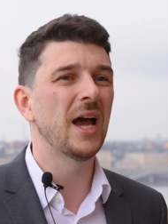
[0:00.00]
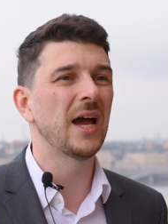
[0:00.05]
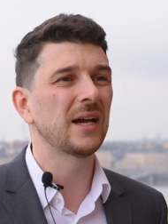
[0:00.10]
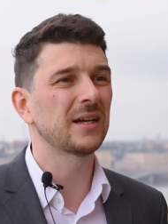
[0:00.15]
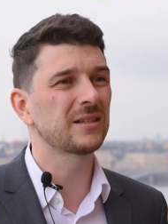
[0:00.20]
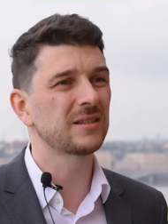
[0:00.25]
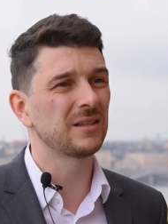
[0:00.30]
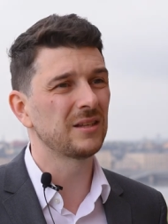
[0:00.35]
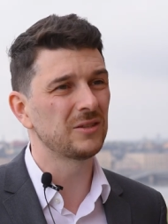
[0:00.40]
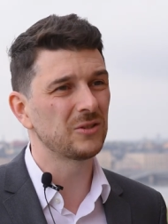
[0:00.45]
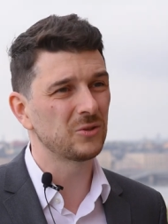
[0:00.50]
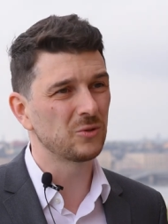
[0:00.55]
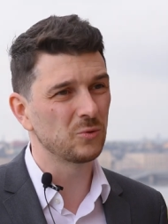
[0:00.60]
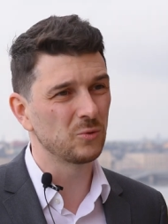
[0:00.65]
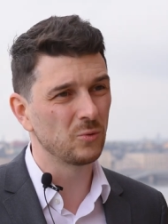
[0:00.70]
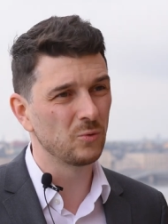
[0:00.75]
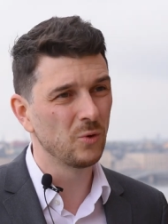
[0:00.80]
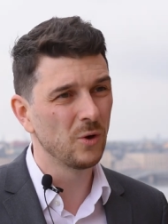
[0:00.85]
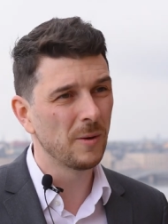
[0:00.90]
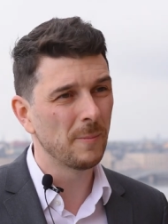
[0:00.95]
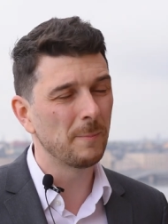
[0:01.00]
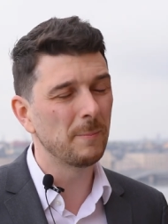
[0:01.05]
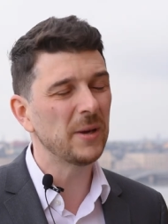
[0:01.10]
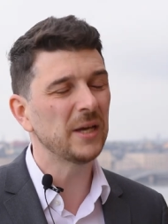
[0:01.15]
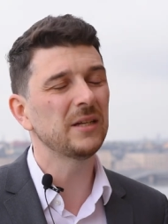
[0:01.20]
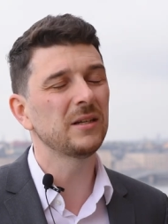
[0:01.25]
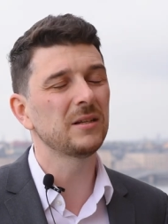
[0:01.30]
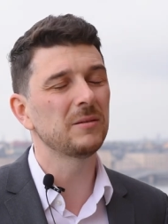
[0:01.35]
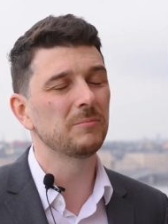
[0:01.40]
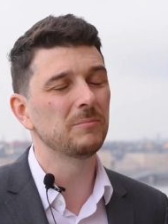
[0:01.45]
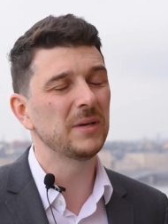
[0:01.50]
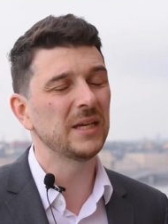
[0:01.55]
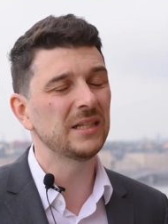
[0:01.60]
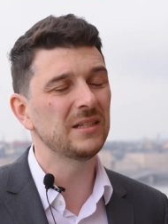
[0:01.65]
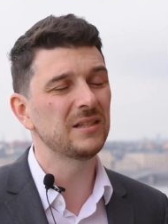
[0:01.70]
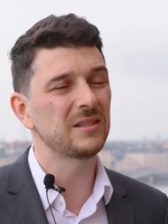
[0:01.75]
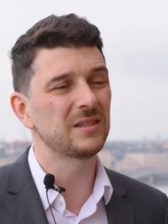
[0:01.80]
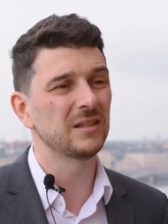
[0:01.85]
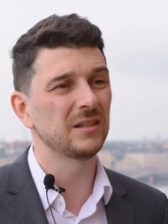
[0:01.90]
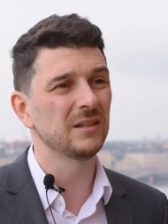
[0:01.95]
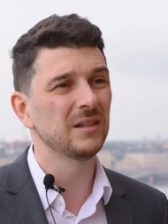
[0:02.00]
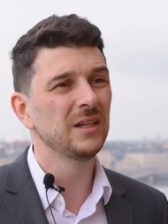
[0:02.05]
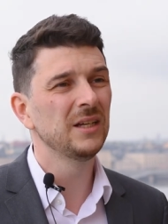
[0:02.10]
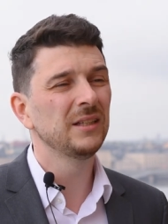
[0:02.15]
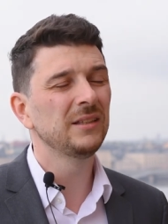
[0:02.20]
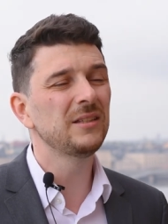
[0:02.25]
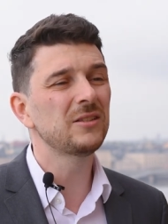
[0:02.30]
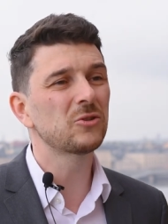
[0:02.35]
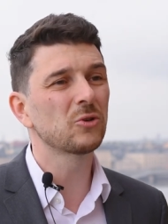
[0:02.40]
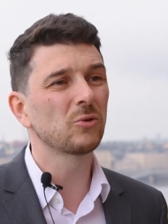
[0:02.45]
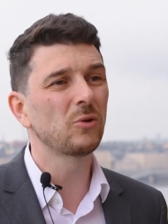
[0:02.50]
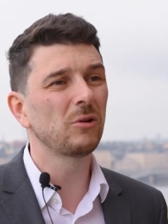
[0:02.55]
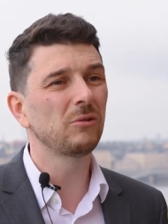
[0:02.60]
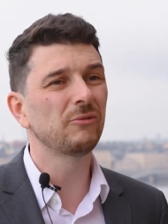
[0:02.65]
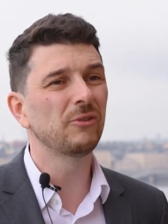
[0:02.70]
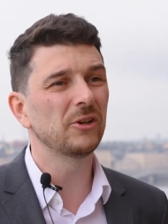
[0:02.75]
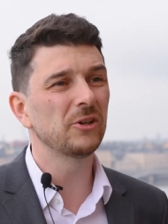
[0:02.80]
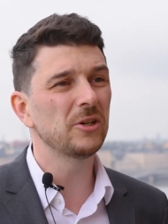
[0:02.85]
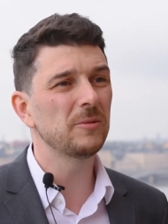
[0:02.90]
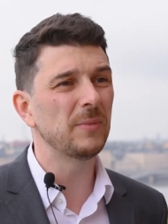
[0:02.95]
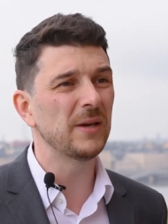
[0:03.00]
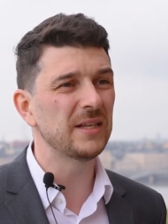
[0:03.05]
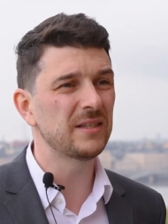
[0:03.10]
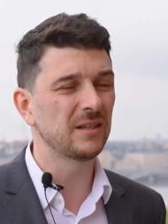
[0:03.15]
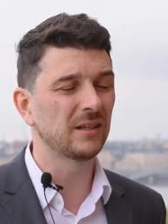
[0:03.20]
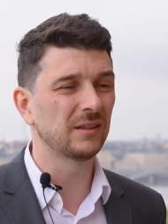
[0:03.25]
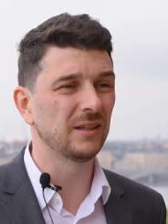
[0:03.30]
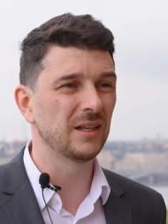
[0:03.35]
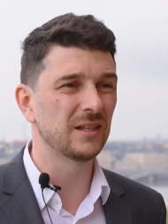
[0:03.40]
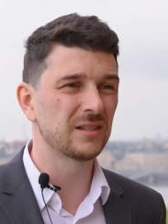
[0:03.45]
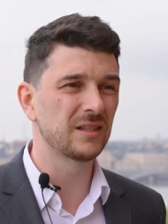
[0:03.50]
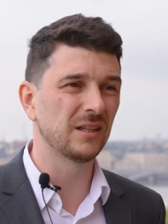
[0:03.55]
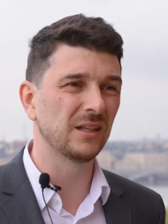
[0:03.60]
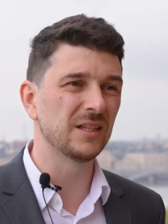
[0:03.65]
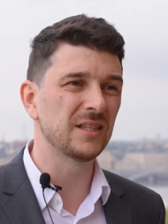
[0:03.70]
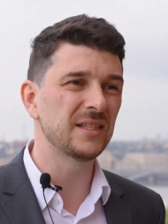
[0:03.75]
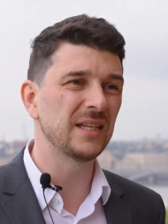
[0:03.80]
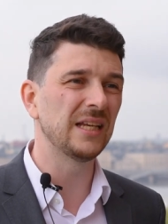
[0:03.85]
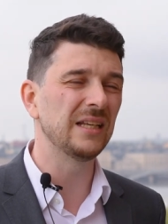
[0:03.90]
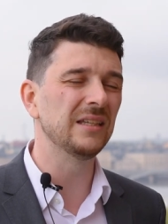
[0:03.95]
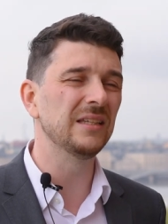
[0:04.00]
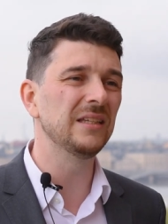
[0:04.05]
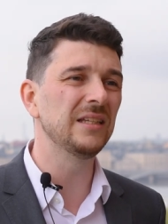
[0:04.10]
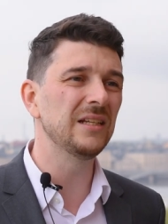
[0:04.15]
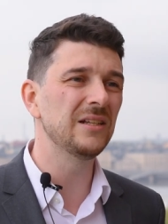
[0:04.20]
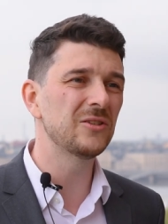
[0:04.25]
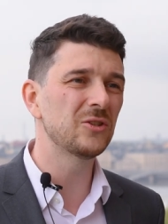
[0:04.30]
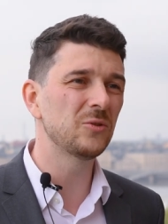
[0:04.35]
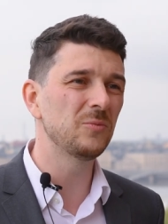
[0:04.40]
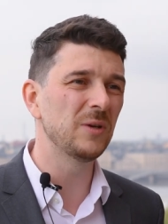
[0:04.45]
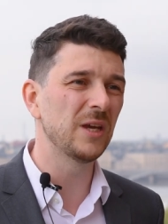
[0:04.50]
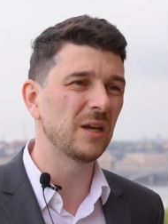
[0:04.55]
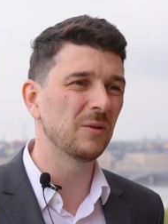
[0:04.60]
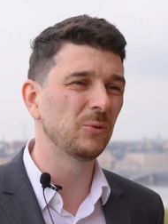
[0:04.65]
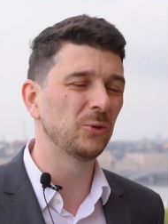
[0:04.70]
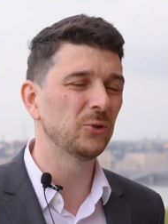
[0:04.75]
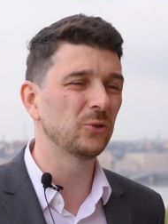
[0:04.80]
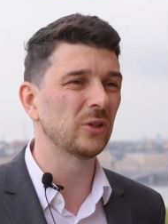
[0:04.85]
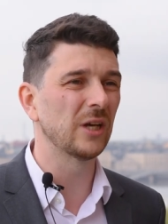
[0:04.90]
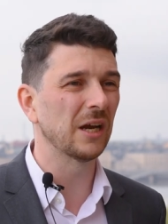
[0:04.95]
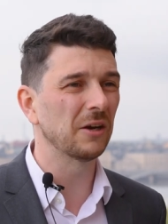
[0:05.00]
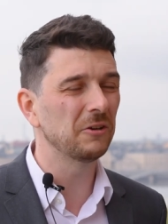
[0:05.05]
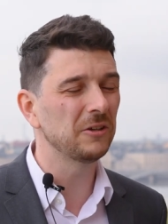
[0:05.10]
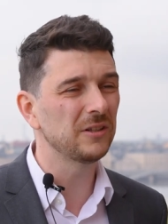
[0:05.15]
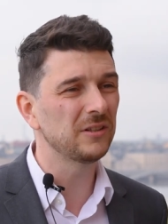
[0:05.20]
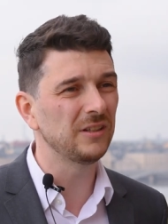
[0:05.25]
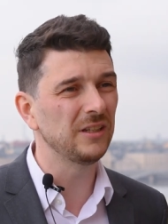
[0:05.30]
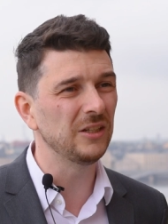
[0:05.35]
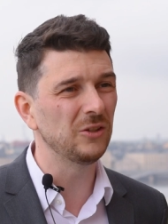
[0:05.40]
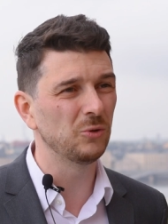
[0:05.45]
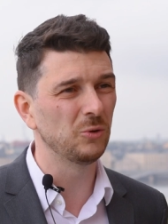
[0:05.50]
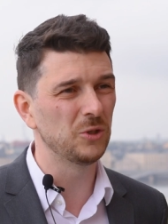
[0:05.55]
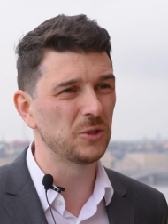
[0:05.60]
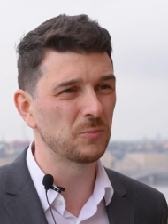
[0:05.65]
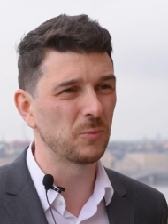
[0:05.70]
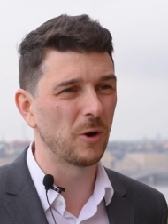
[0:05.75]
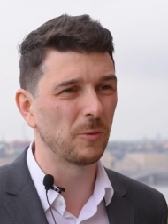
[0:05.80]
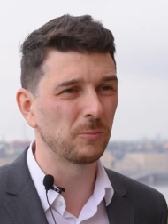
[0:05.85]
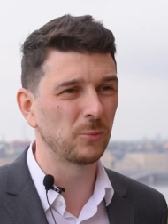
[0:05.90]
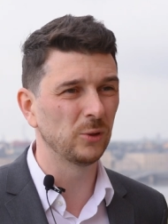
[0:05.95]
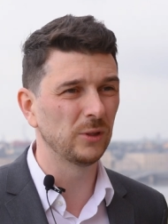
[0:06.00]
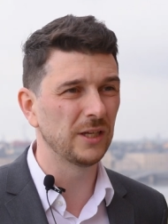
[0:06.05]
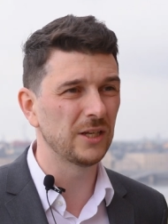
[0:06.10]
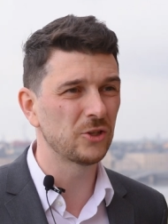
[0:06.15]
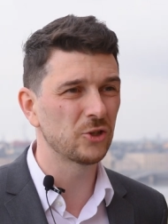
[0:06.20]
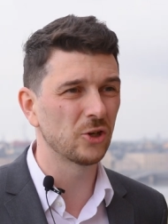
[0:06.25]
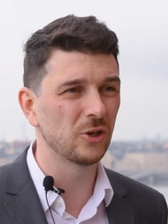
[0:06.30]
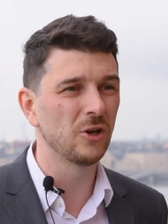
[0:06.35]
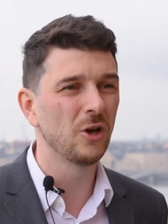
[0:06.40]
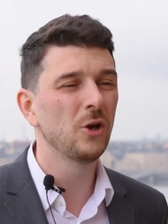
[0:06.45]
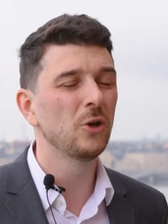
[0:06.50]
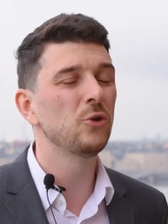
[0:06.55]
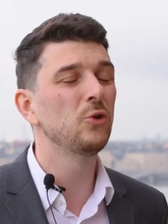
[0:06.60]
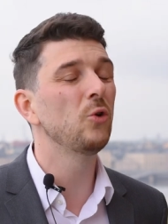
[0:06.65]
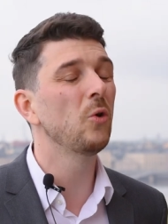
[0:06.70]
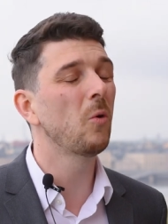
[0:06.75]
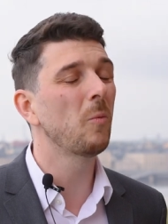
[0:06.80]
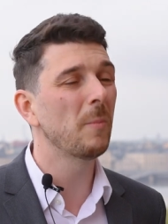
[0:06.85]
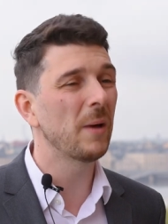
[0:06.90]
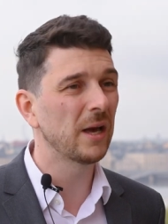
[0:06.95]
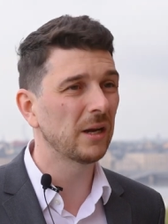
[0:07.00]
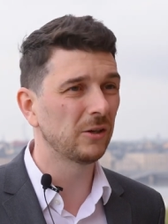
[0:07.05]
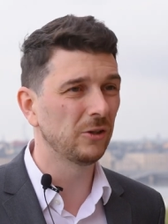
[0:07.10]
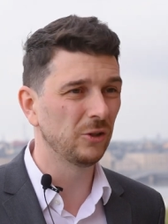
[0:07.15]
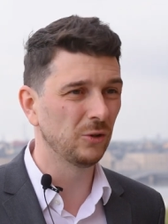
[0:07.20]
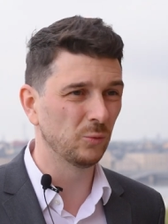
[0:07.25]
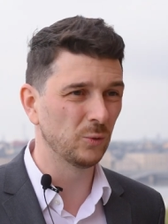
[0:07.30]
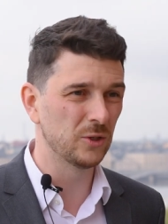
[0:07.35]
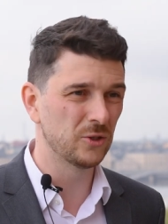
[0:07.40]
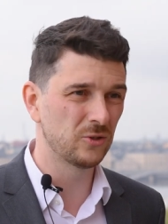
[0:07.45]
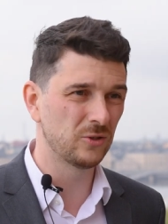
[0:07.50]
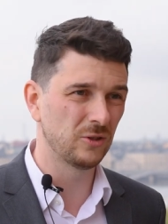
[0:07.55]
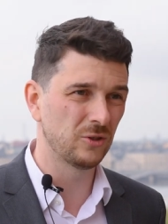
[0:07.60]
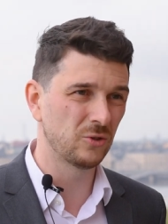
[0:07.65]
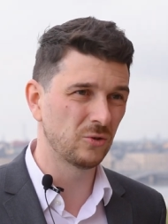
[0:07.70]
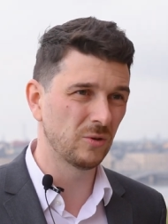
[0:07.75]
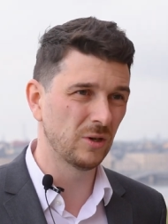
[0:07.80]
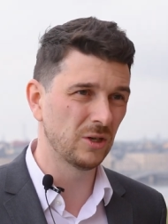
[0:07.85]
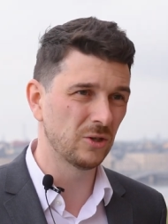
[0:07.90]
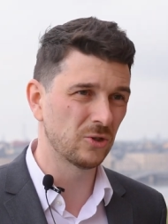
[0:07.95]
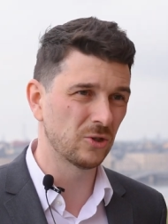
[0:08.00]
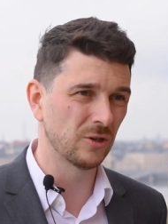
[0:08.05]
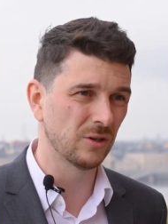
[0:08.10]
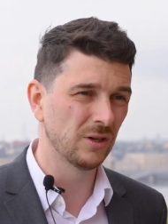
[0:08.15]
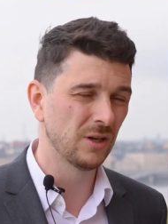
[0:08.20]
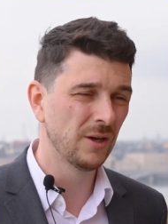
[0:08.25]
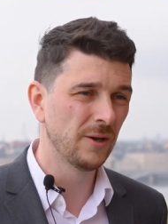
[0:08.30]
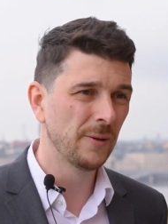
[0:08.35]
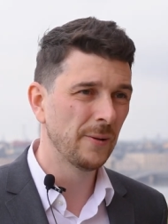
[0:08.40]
access to med- medicine, these are all very basic things that the state needs to be able to guarantee to its population, no matter in which situation.